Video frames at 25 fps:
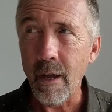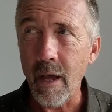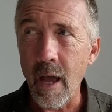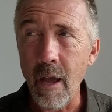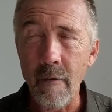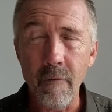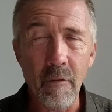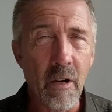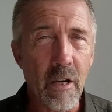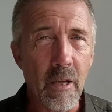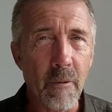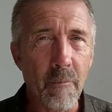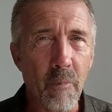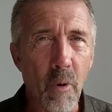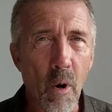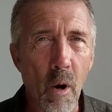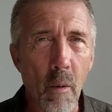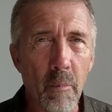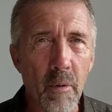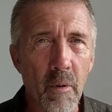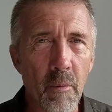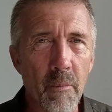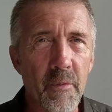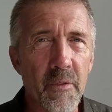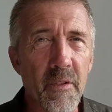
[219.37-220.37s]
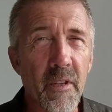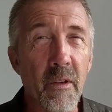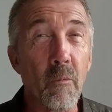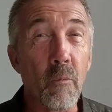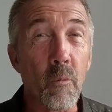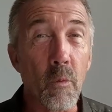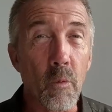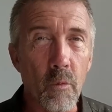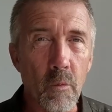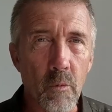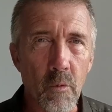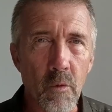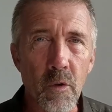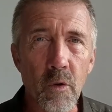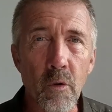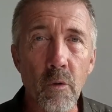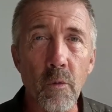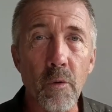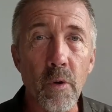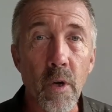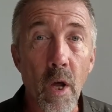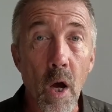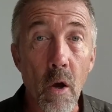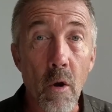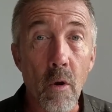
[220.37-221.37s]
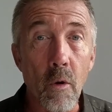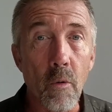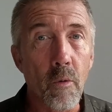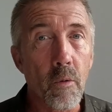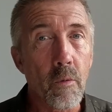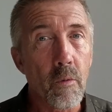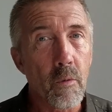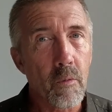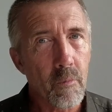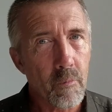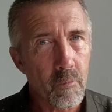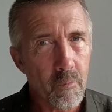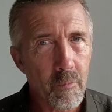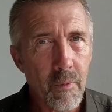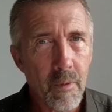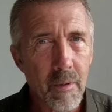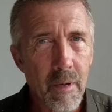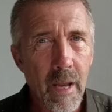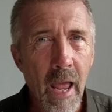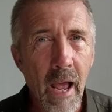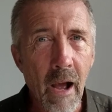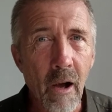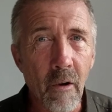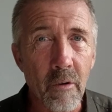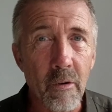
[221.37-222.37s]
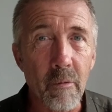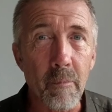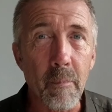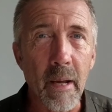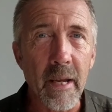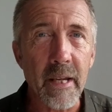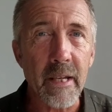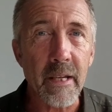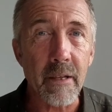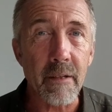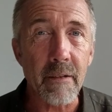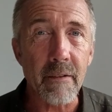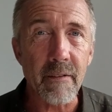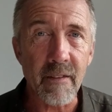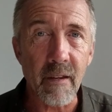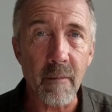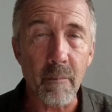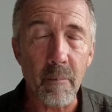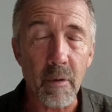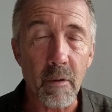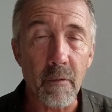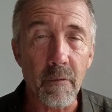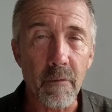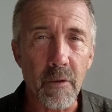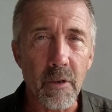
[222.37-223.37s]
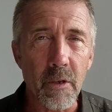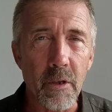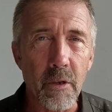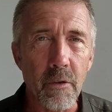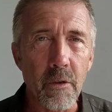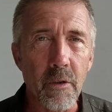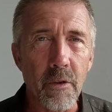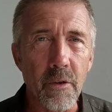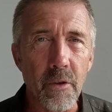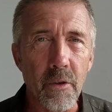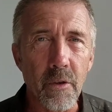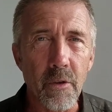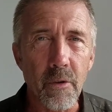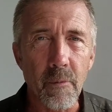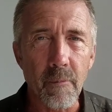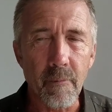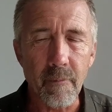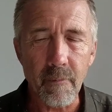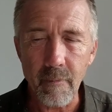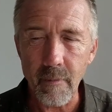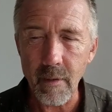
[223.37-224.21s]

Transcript: have any problems, then you'll know how it'll make it simpler for you to do.